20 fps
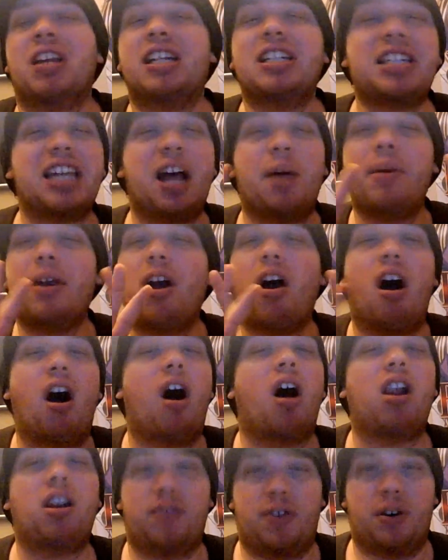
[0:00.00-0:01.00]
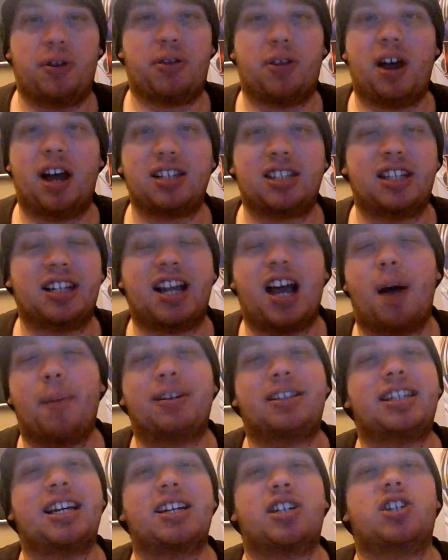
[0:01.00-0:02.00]
tell me all of your thoughts in the
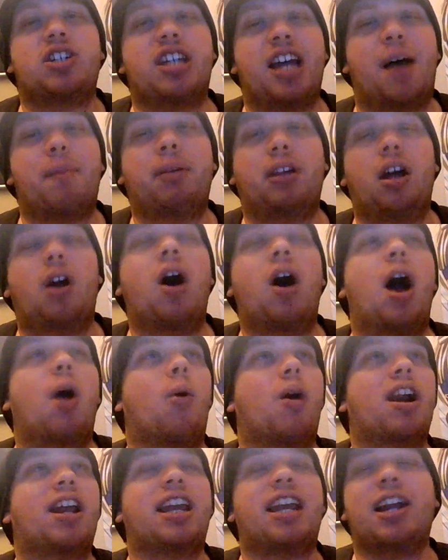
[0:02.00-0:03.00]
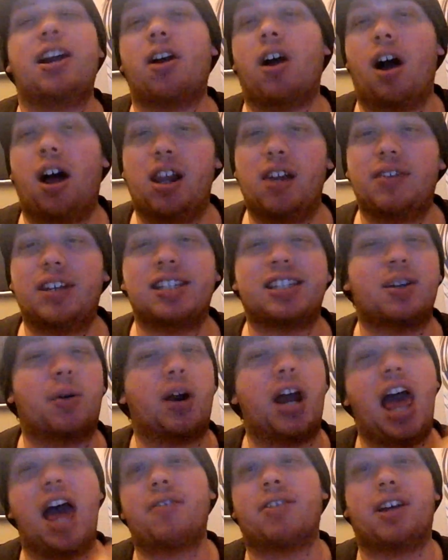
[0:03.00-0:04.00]
comment section down below. I want to hear all of this. I
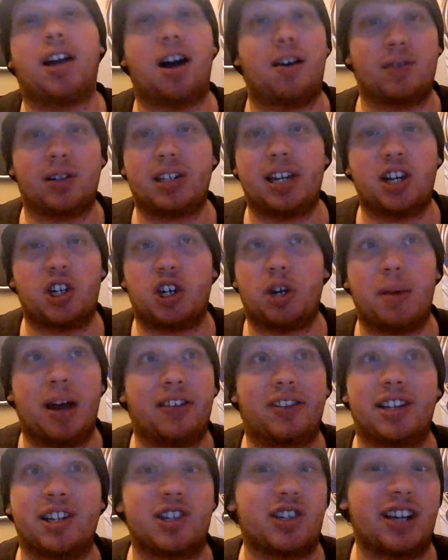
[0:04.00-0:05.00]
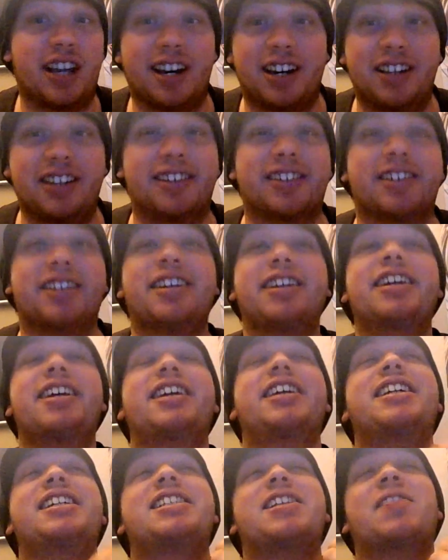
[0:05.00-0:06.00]
want to have a conversation about this shit.
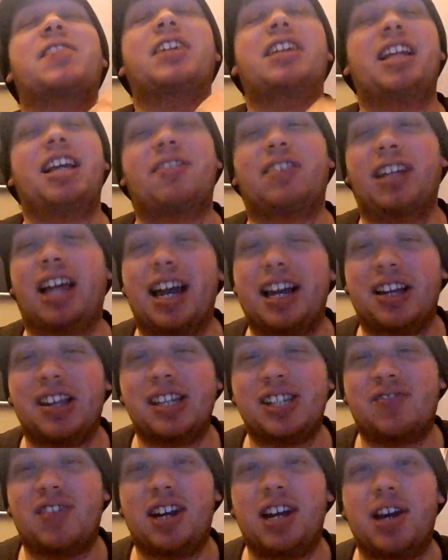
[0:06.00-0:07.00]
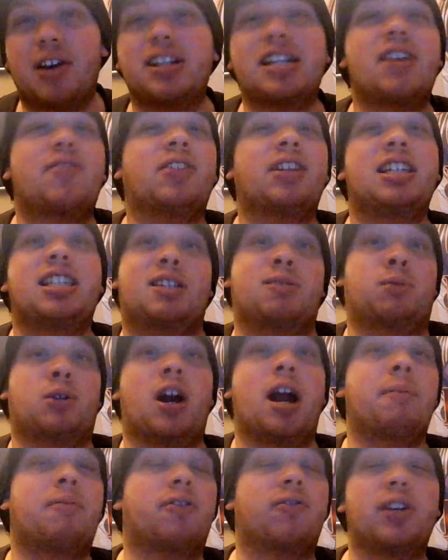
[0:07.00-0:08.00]
Definitely leave a like on this video, and definitely
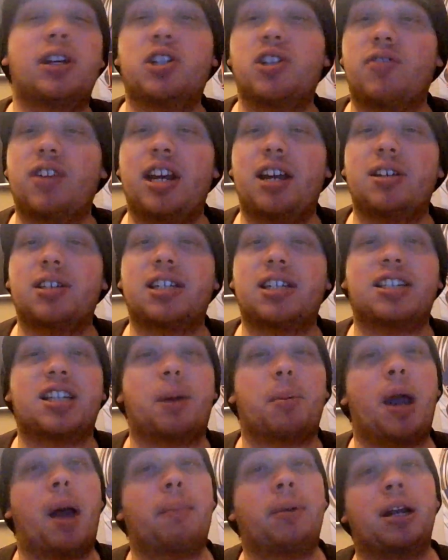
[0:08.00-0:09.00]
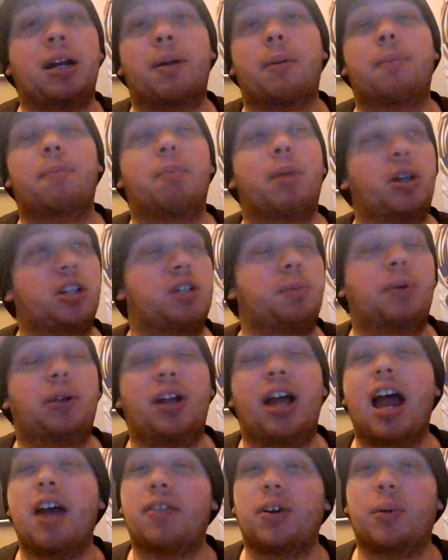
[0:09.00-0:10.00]
subscribe for future videos, because I'll be uploading
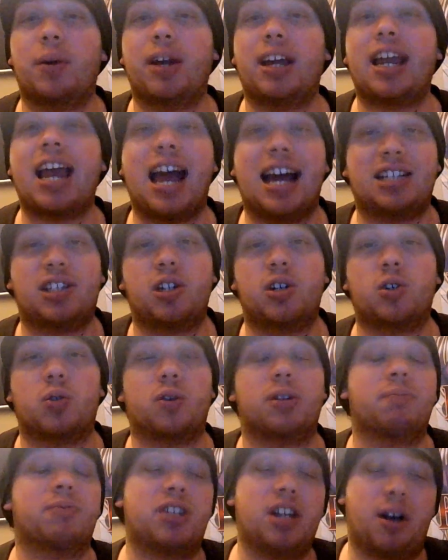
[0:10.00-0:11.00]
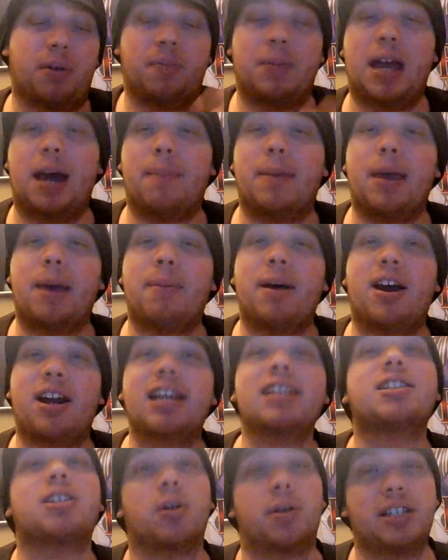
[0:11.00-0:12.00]
multiple every week as usual. So, that'd be about
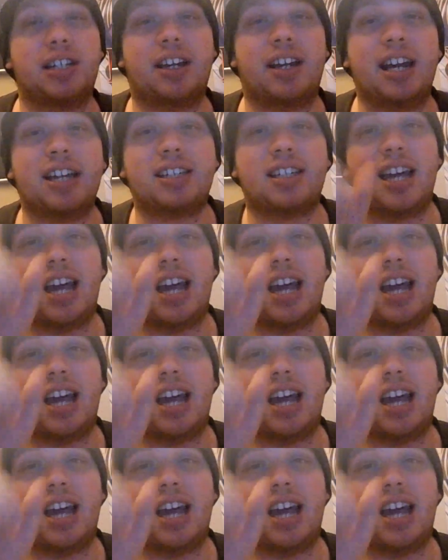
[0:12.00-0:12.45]
it. So until next